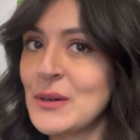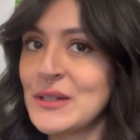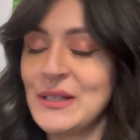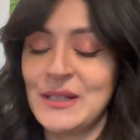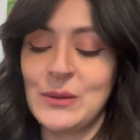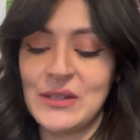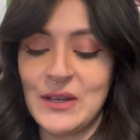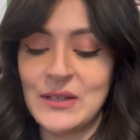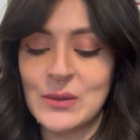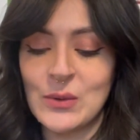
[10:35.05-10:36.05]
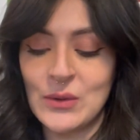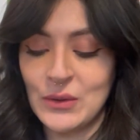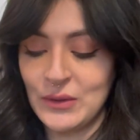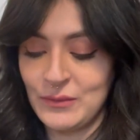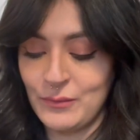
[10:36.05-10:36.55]
since I was in high
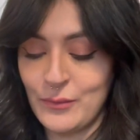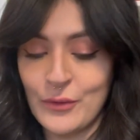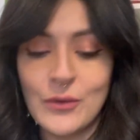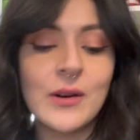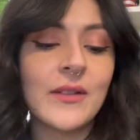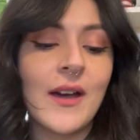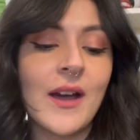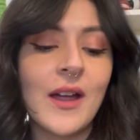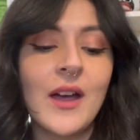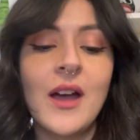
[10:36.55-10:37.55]
school and before that.